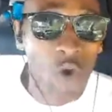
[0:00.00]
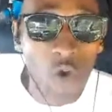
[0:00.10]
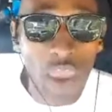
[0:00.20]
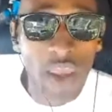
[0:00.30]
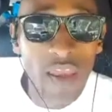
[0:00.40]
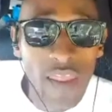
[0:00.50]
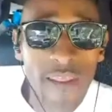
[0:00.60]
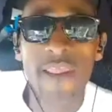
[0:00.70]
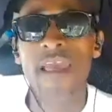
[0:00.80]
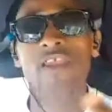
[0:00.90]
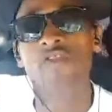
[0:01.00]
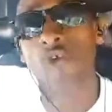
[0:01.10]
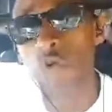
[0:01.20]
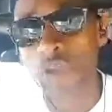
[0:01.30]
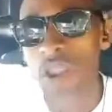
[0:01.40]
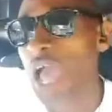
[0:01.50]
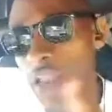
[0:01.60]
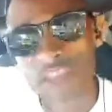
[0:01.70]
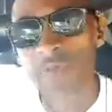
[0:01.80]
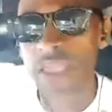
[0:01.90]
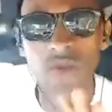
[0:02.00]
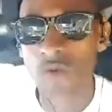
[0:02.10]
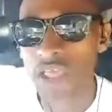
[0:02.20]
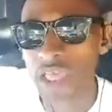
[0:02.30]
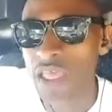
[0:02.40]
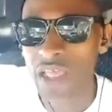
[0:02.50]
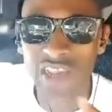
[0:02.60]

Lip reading: coin and a token. I'll explain all that.